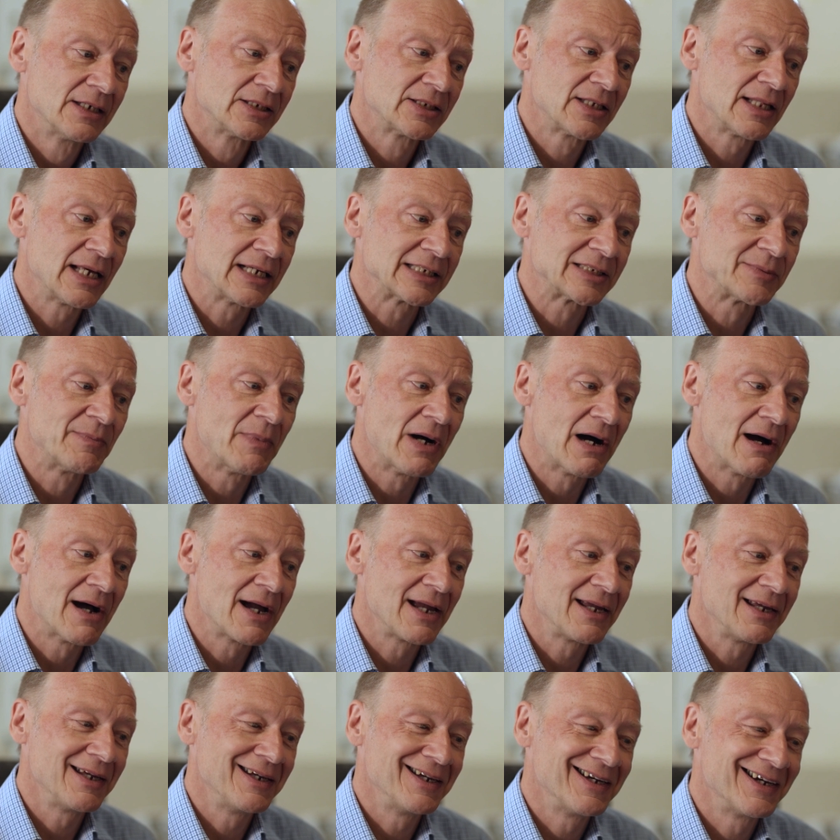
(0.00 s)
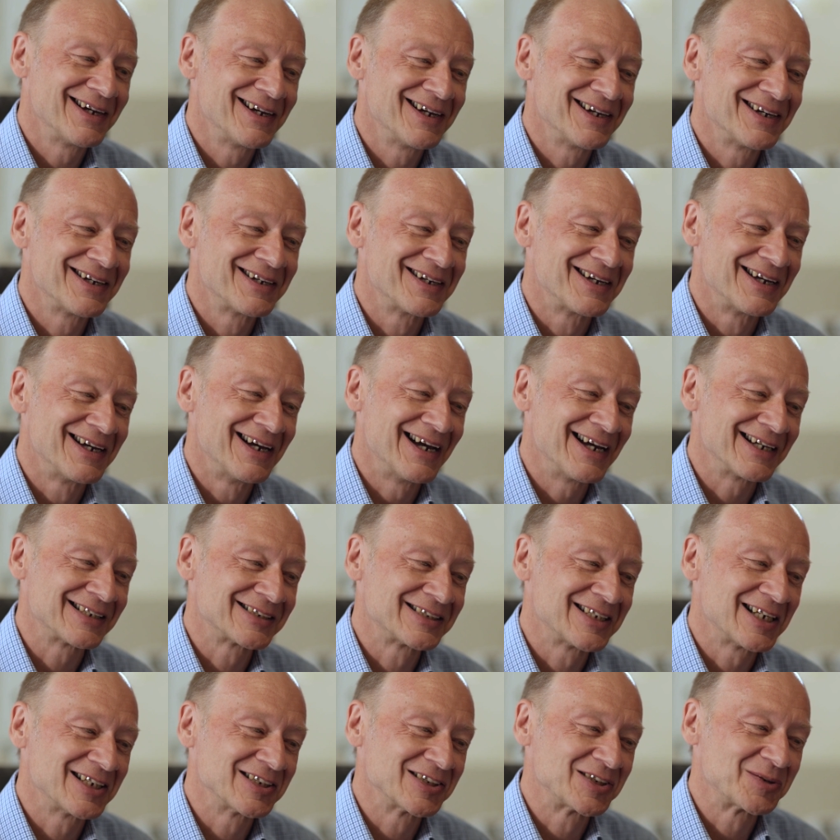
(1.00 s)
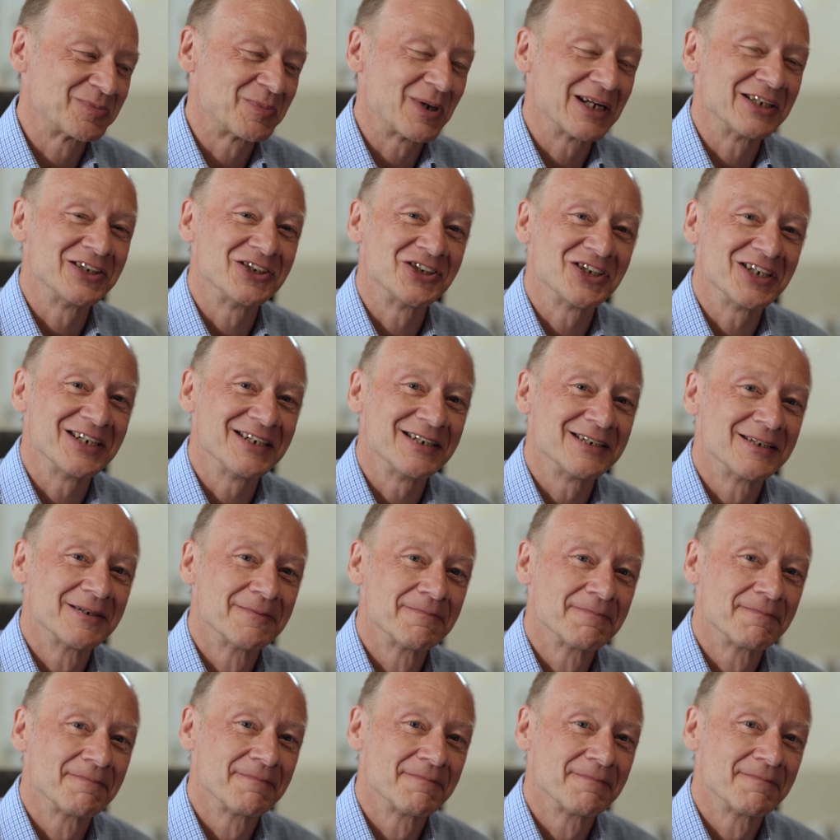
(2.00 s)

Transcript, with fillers: So that's my uh, Excel spreadsheet.